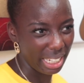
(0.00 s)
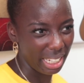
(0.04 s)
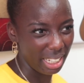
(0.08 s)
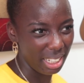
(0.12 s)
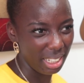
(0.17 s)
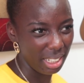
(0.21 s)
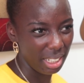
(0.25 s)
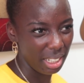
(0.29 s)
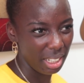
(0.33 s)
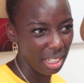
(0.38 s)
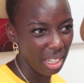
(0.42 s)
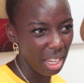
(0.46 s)

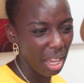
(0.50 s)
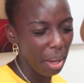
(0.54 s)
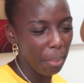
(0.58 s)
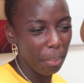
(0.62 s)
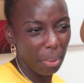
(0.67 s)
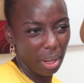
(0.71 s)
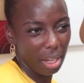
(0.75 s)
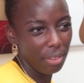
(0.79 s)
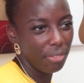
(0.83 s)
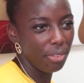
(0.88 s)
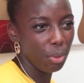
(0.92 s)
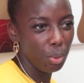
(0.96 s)
it.
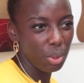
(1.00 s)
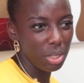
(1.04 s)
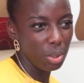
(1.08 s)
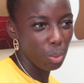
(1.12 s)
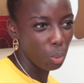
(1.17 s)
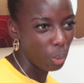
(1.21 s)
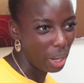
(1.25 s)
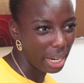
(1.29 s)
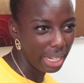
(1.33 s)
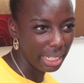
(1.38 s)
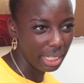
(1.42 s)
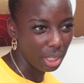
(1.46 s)
But if it was a
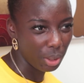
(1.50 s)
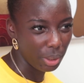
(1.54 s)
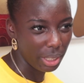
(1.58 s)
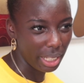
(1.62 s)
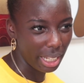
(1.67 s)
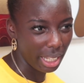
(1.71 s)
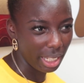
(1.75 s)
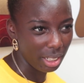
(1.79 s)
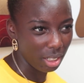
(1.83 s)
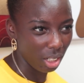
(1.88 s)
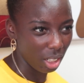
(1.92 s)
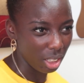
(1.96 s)
white girl
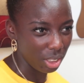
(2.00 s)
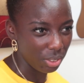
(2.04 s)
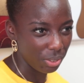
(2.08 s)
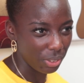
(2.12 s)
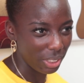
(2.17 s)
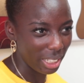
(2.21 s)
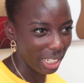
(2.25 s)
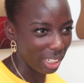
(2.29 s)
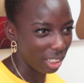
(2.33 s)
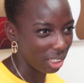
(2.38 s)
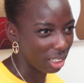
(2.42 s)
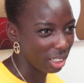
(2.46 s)
that had asked for
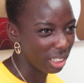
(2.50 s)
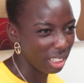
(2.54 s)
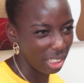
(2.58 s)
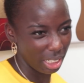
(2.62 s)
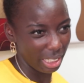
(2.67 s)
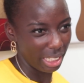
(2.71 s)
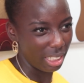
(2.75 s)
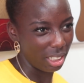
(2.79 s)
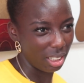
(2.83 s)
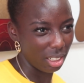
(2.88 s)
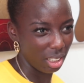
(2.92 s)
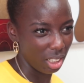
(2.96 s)
that
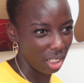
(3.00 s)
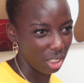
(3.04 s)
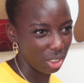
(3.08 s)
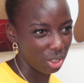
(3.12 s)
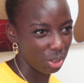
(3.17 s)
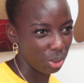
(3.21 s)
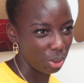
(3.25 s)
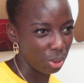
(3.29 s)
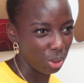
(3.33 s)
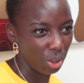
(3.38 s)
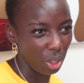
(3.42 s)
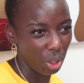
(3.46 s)
clean
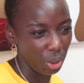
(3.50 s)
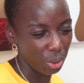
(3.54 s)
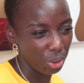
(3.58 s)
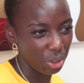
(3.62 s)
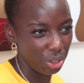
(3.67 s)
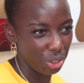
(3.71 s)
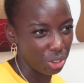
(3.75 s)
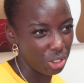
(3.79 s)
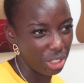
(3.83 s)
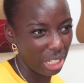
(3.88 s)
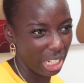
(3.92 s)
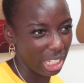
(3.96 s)
glass or yeah. oh
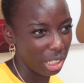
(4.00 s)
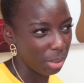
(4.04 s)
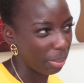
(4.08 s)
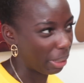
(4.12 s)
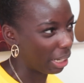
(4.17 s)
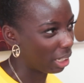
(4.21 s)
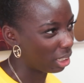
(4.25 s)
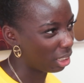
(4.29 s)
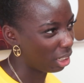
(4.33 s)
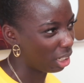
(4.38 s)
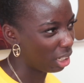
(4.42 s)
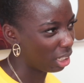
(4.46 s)
could you i change
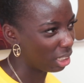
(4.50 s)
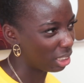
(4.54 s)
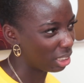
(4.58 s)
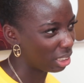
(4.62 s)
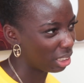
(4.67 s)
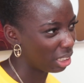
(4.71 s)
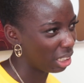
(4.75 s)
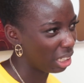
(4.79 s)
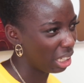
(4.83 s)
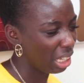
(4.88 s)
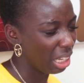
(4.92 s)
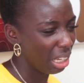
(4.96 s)
my glass, right
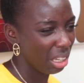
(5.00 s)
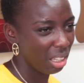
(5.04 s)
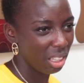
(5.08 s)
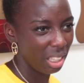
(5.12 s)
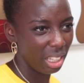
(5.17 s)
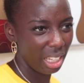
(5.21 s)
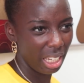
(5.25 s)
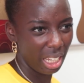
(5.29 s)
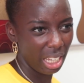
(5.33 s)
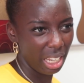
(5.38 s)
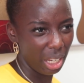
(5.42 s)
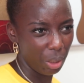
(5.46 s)
away, you know?
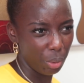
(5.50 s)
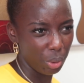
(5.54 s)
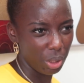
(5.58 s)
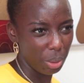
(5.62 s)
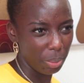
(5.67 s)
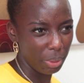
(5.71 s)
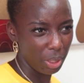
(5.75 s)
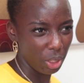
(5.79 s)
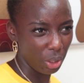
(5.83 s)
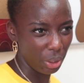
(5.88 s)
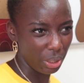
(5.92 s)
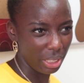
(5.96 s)
it, it would
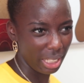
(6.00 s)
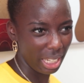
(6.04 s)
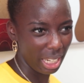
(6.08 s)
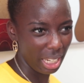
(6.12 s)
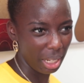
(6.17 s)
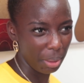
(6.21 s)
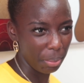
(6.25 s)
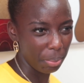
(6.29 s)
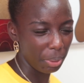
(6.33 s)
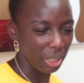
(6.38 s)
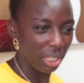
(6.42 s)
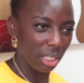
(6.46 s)
have been
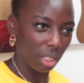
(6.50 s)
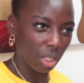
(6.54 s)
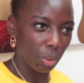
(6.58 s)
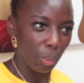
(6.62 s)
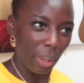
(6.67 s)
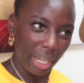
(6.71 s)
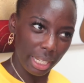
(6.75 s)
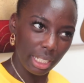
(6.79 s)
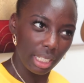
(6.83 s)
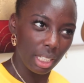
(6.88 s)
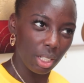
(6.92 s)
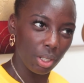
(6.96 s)
okay. But yeah. the
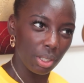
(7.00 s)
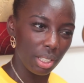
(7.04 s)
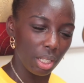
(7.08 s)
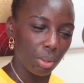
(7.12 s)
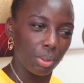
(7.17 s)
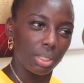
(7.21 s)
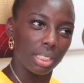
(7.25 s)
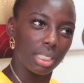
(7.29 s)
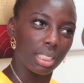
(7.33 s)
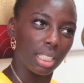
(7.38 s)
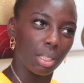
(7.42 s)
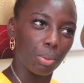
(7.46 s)
white girl that
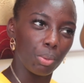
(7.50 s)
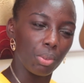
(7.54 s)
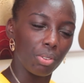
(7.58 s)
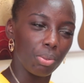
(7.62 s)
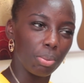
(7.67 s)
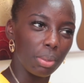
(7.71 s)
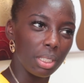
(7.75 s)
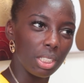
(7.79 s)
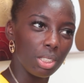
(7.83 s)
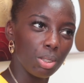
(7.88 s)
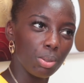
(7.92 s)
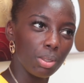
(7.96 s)
was sitting with
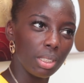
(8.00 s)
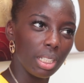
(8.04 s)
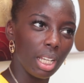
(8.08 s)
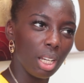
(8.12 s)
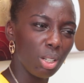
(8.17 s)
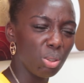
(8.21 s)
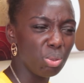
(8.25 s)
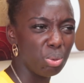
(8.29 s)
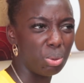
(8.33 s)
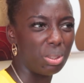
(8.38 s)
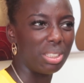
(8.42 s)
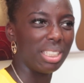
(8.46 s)
me, she was like,
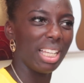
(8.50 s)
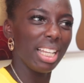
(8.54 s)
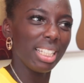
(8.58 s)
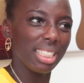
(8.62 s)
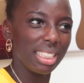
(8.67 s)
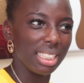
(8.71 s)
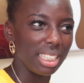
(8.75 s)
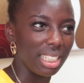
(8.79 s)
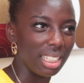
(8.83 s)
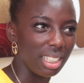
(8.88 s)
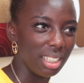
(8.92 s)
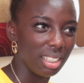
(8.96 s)
oh
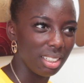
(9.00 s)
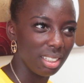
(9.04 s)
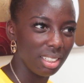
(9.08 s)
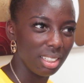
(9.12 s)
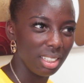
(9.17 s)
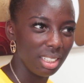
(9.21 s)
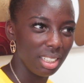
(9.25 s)
sassy.